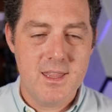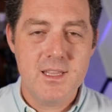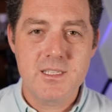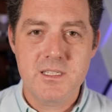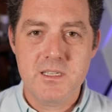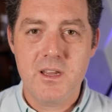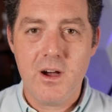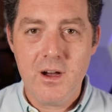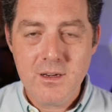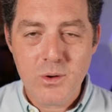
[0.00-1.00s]
And this is an
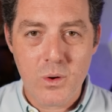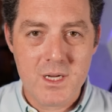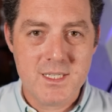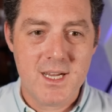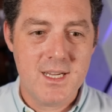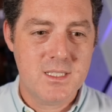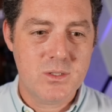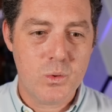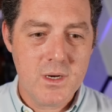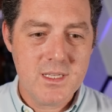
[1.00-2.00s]
unquantized
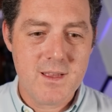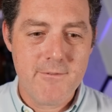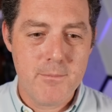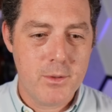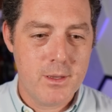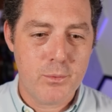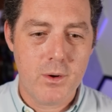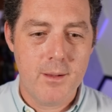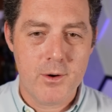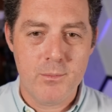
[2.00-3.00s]
27 billion
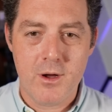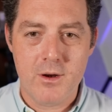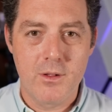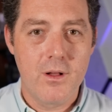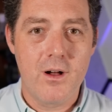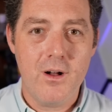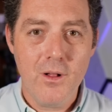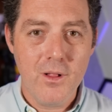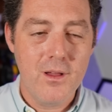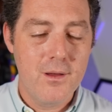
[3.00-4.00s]
parameter model
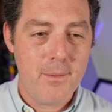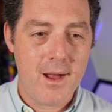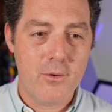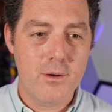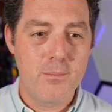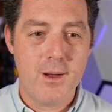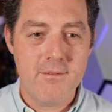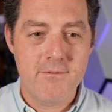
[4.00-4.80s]
all powered by